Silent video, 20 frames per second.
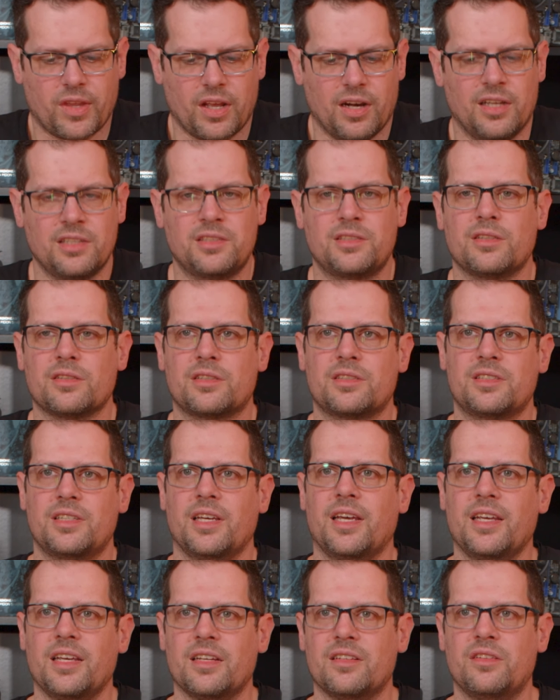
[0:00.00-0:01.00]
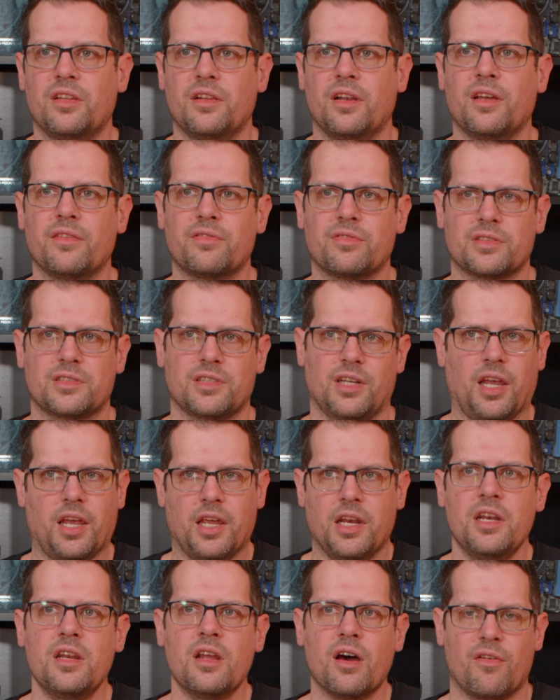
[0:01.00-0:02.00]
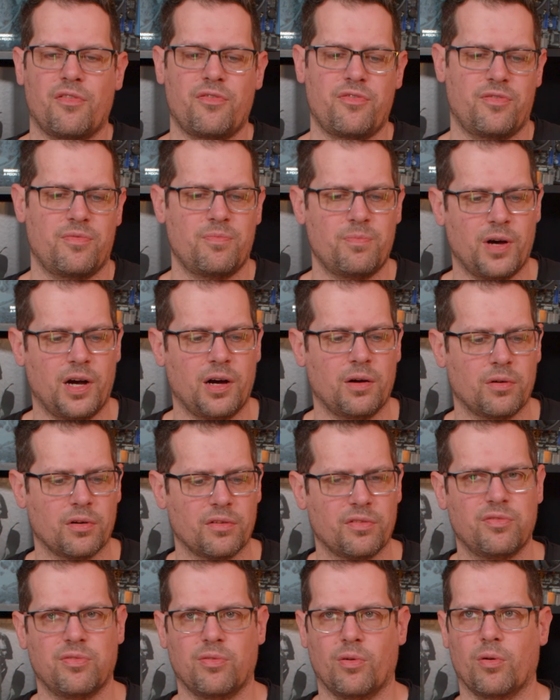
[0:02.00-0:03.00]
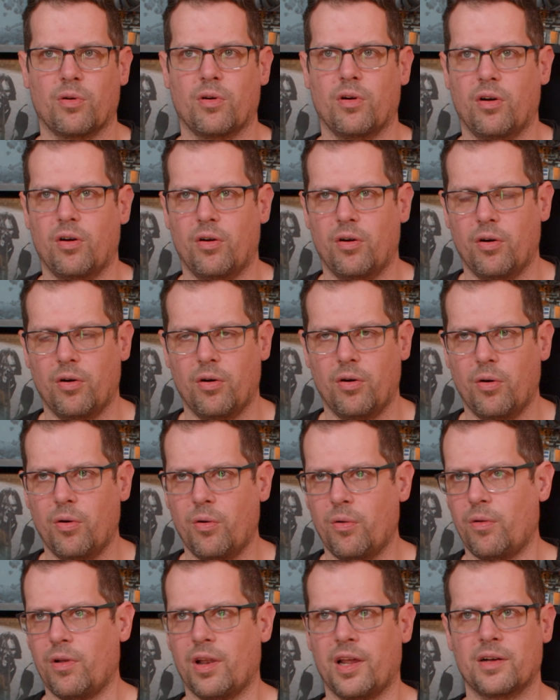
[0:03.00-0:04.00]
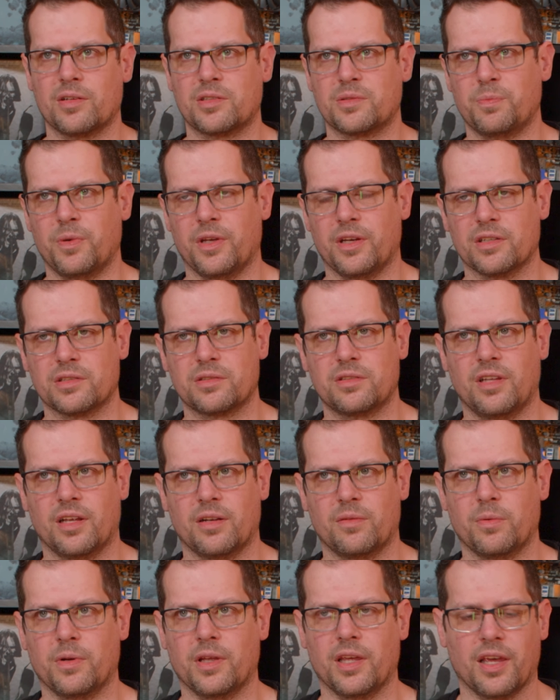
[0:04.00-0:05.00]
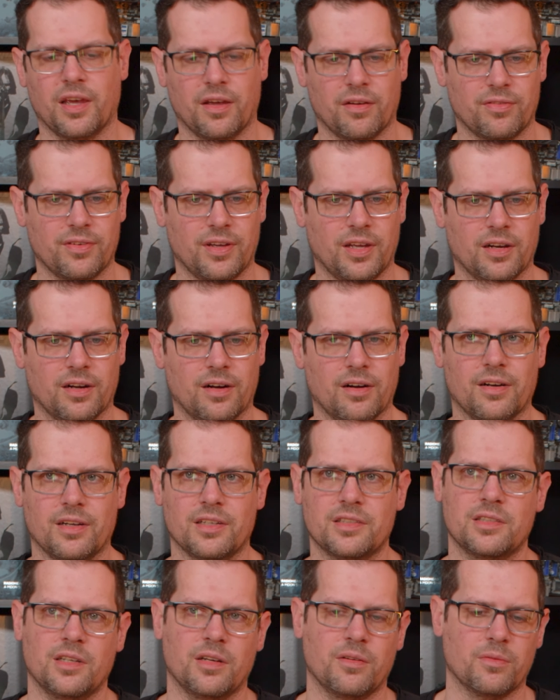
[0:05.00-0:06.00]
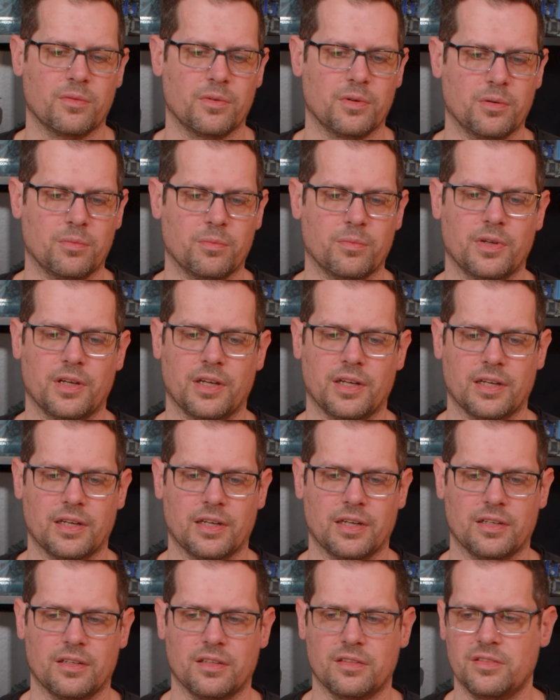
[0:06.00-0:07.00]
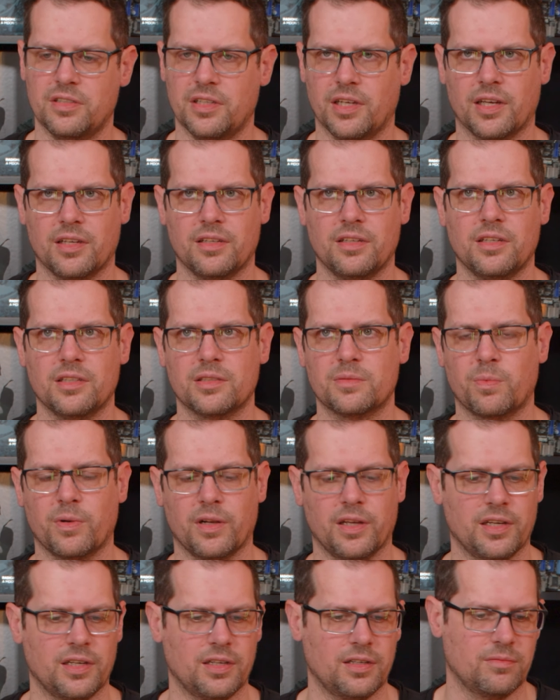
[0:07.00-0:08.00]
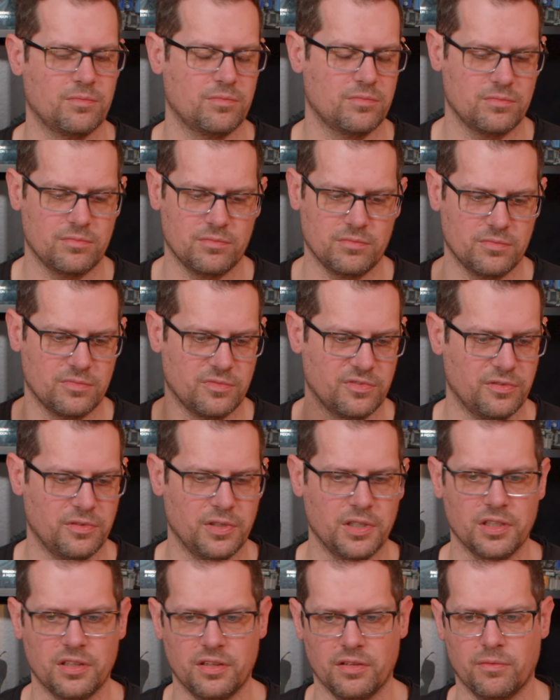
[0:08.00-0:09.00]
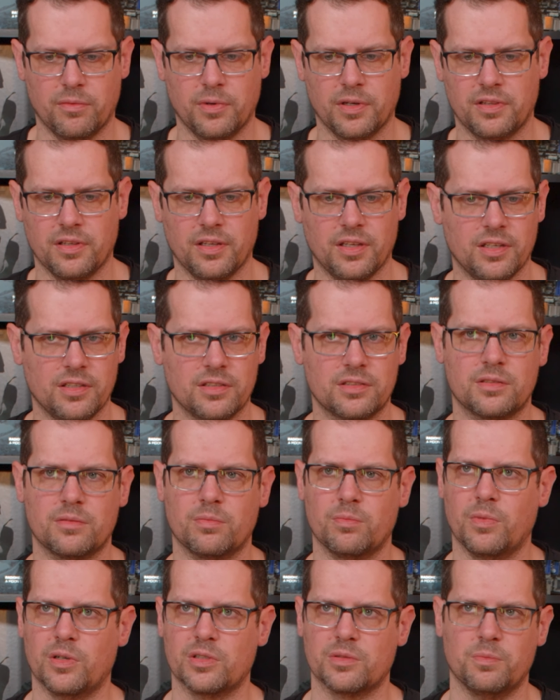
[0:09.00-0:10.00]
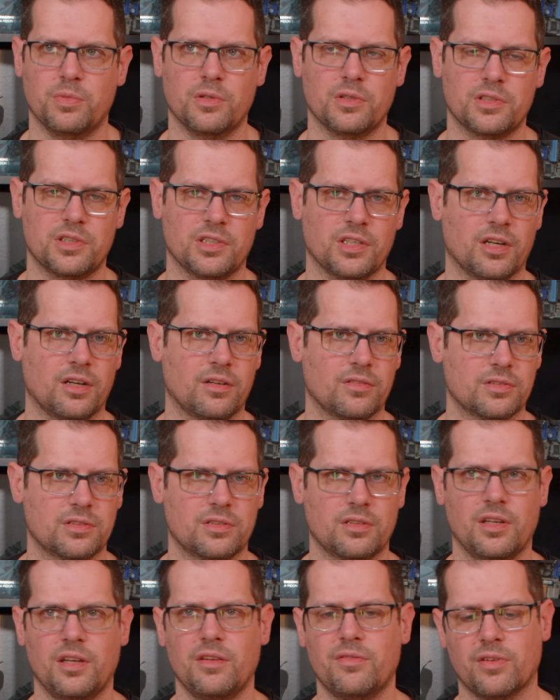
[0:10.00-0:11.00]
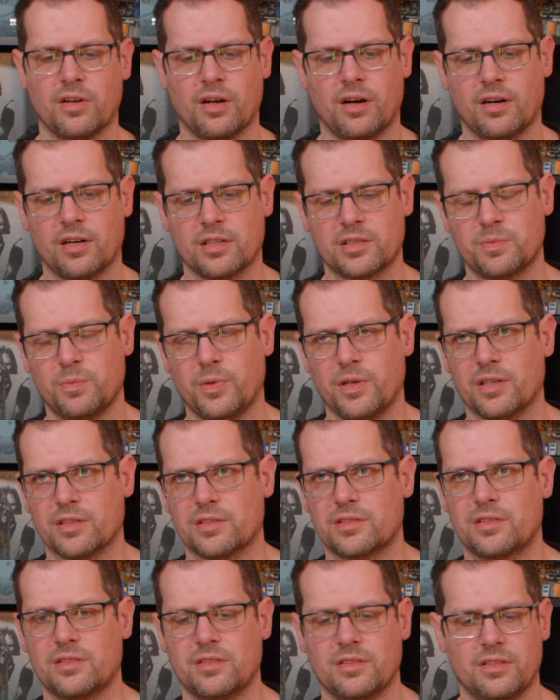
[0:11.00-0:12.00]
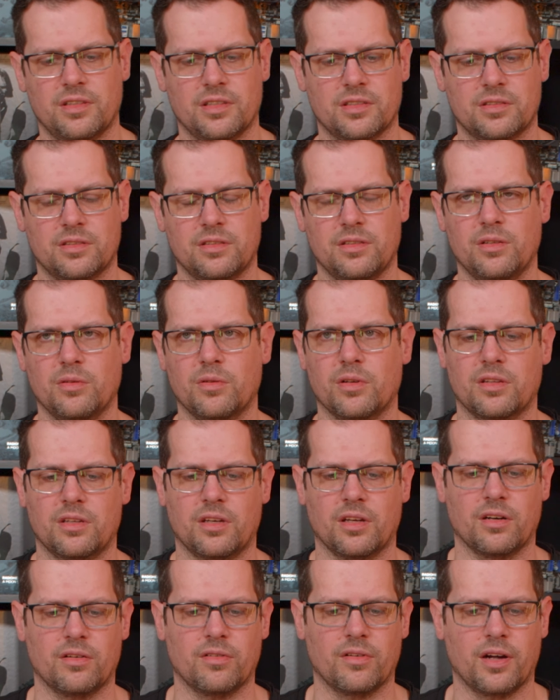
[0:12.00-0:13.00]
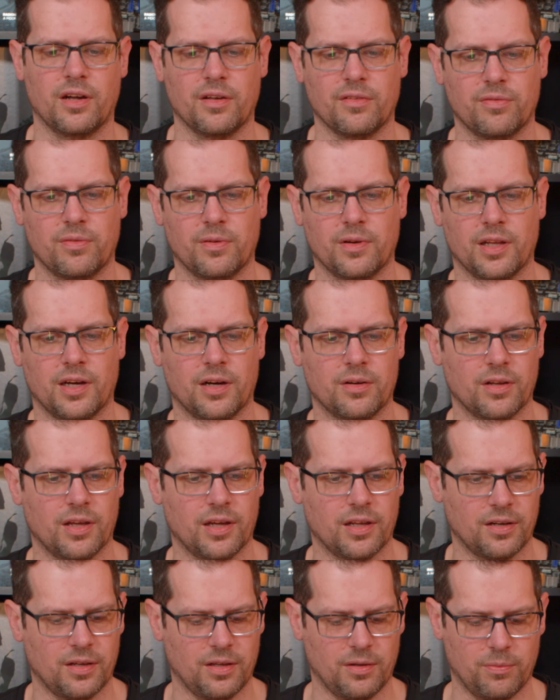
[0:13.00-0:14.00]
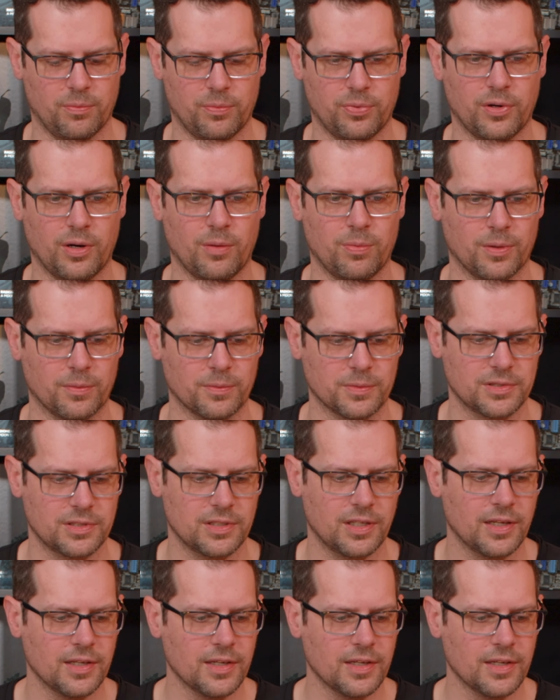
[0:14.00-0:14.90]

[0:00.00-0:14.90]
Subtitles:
let's just say it delivers enough power for all loudspeakers that we have in our listening room. The TADs play with ease, most bookshelves, even hard speakers this unit can drive without any problems.